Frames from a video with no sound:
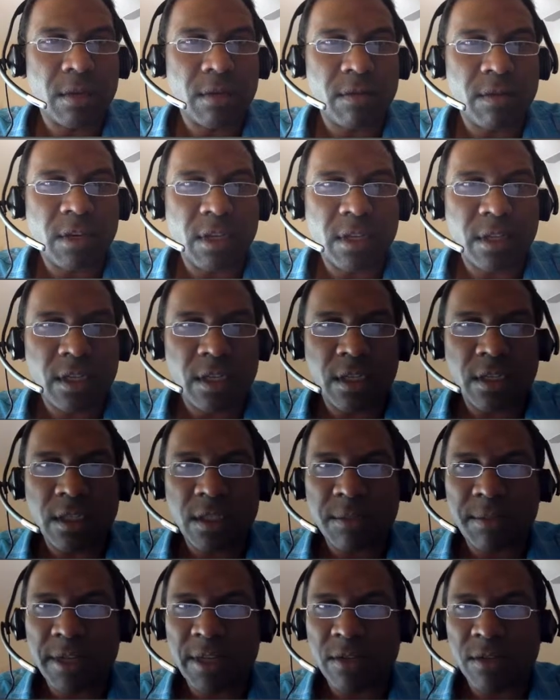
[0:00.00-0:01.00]
running
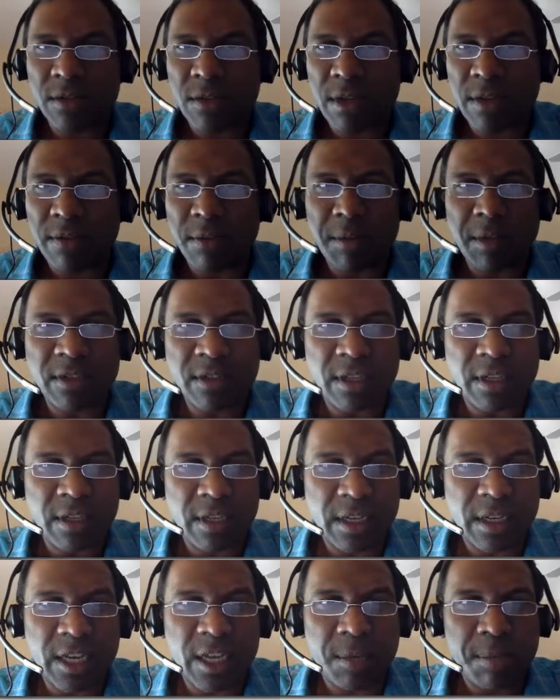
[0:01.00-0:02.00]
this, making sure I haven't messed
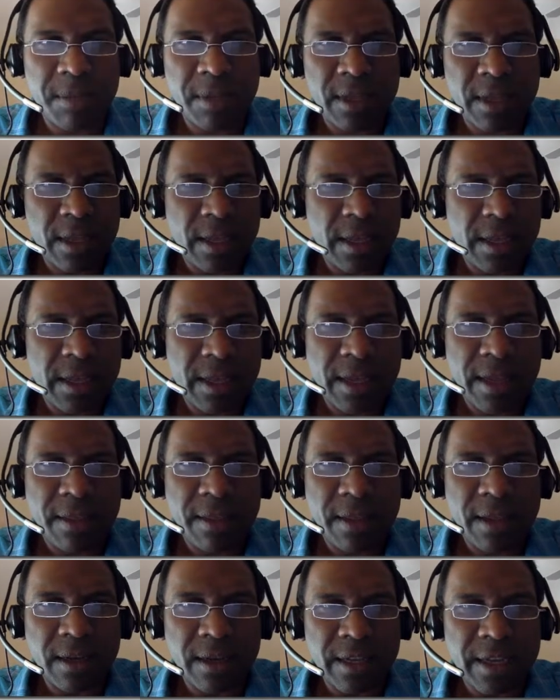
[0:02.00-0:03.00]
anything up.
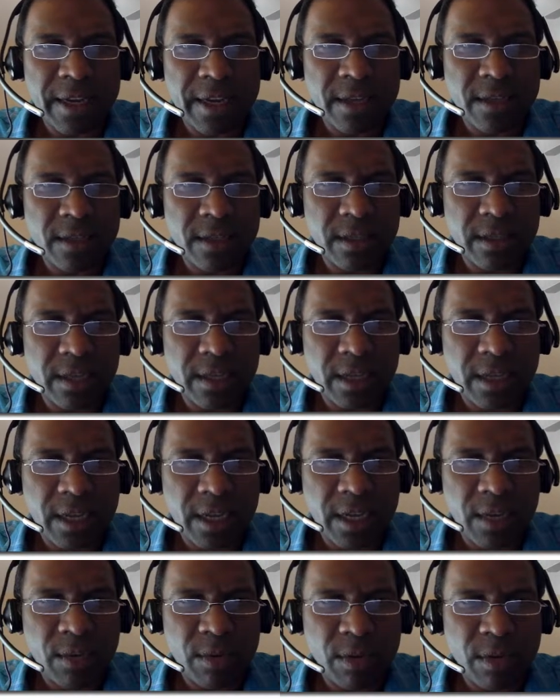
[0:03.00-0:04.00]
And then lastly,
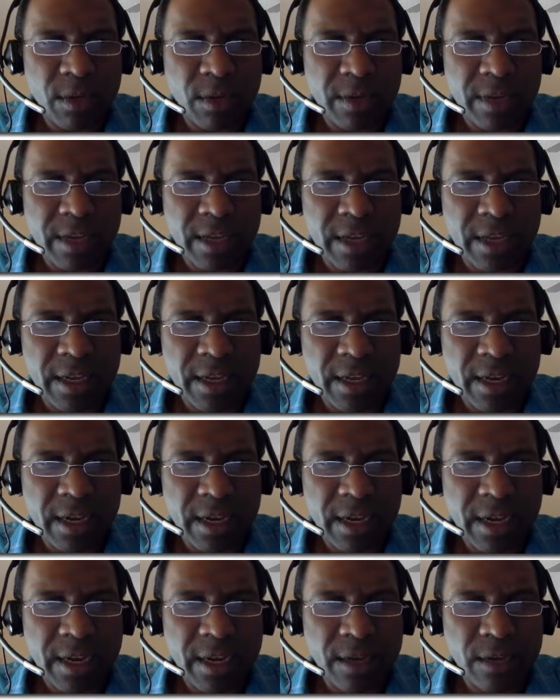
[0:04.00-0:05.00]
I will go ahead
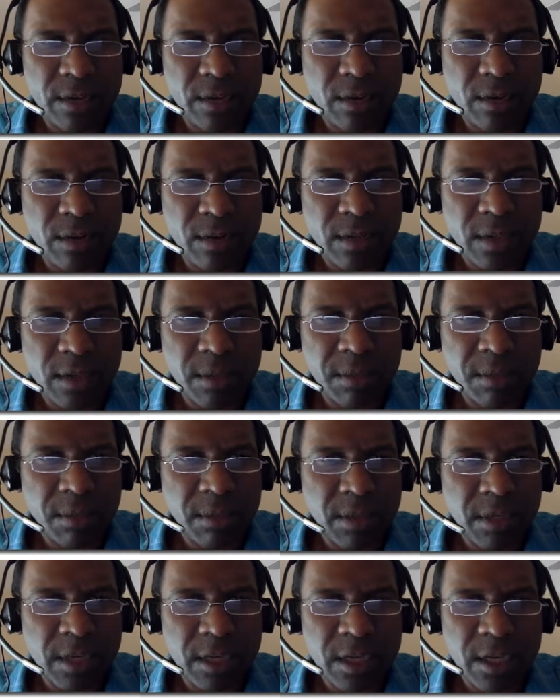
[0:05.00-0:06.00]
and do some
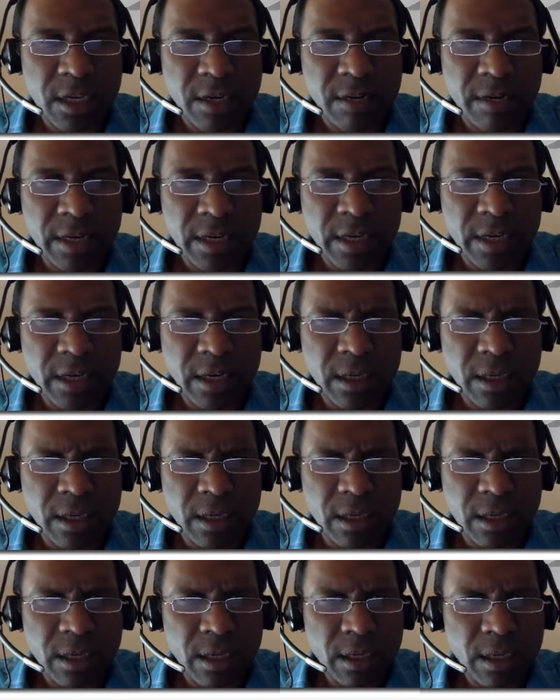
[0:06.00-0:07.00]
coloring.
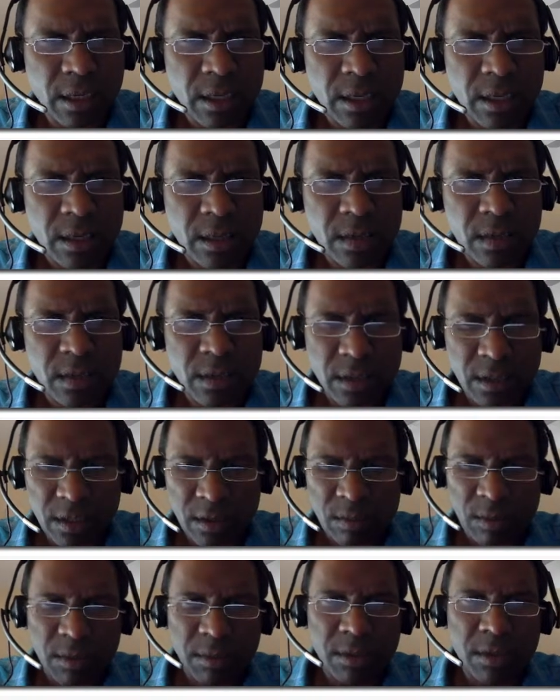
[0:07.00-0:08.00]

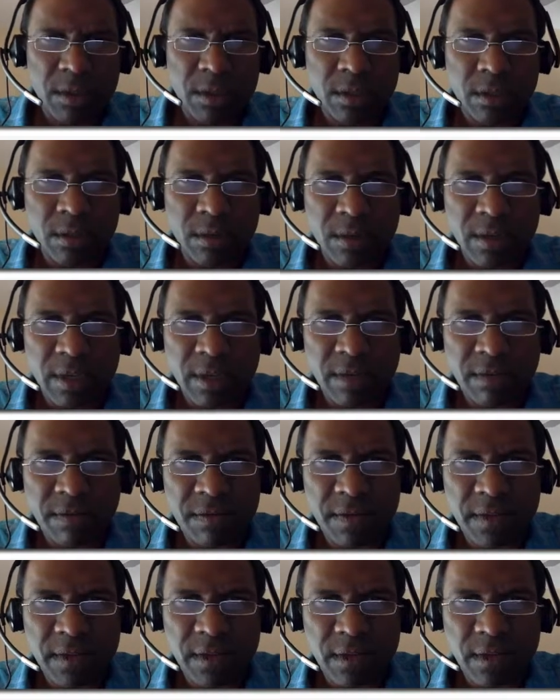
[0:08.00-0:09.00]
So we will do a
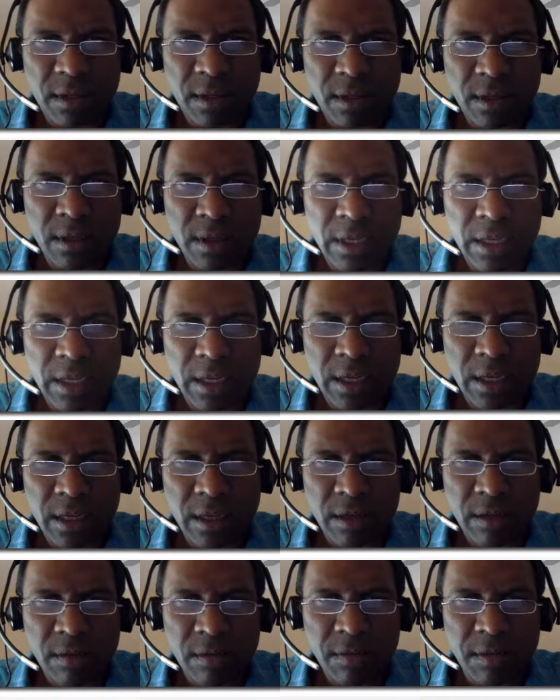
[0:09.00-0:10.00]
fill
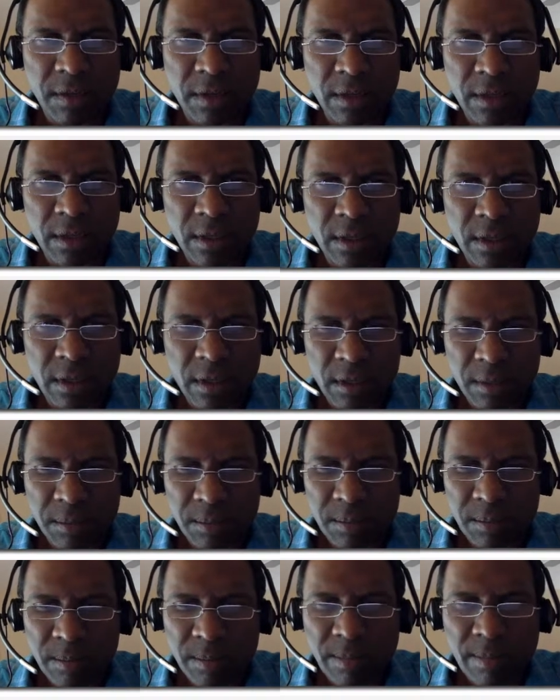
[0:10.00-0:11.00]
of,
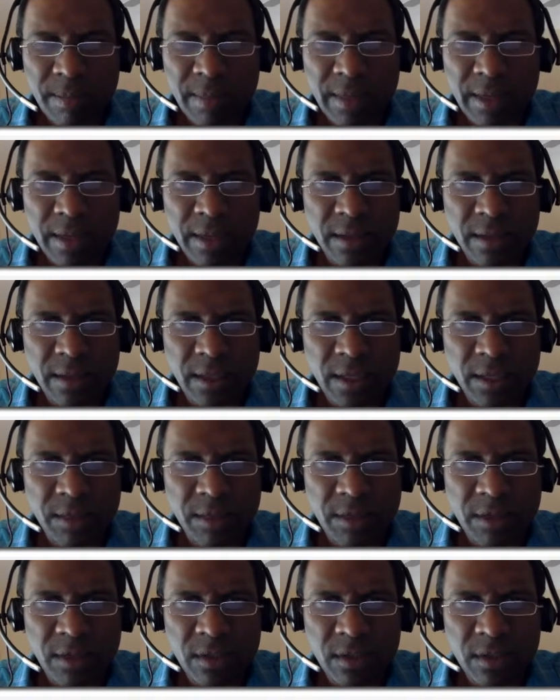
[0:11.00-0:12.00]
let's see, can
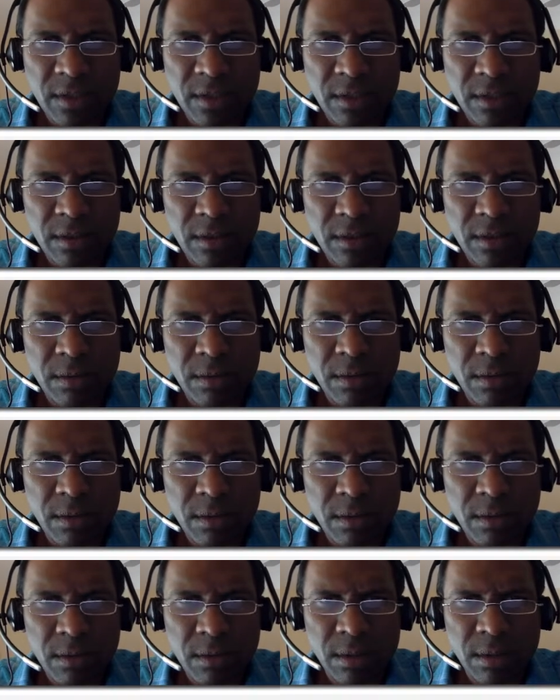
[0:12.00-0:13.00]
we just do
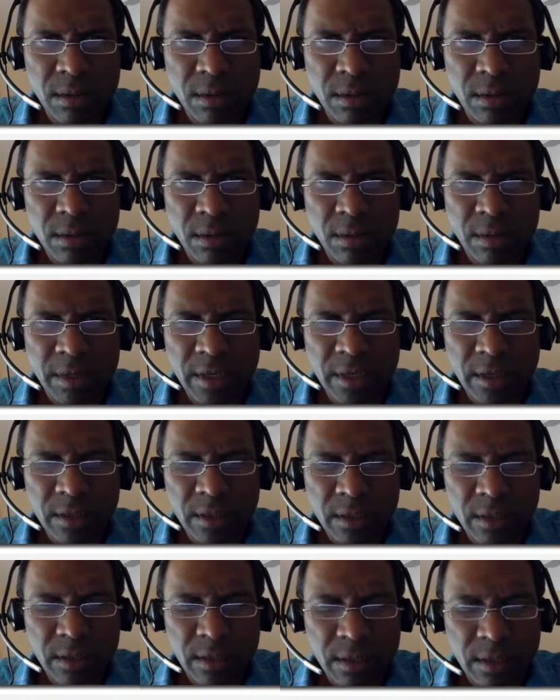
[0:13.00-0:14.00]

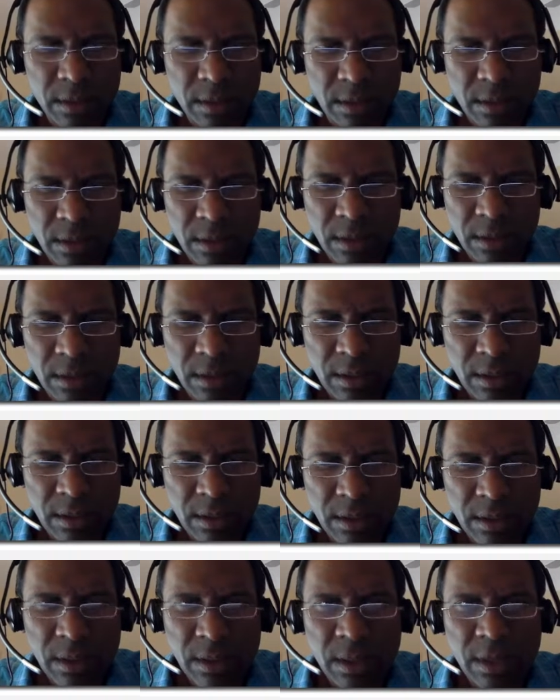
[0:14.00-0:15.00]
OX,
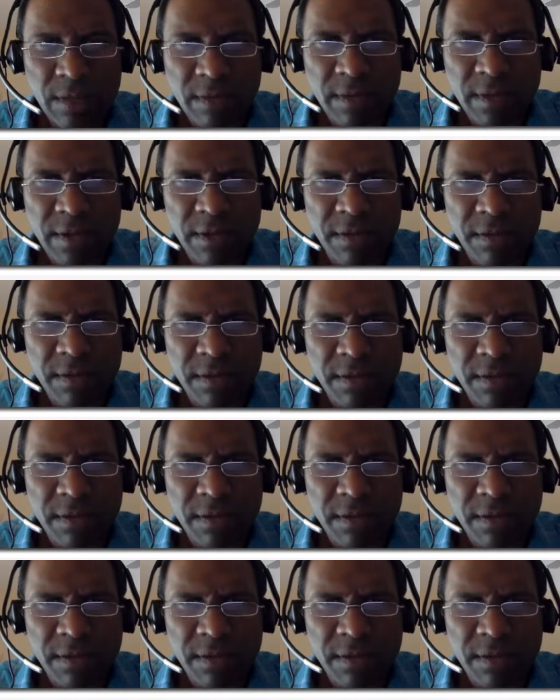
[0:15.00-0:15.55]
FF?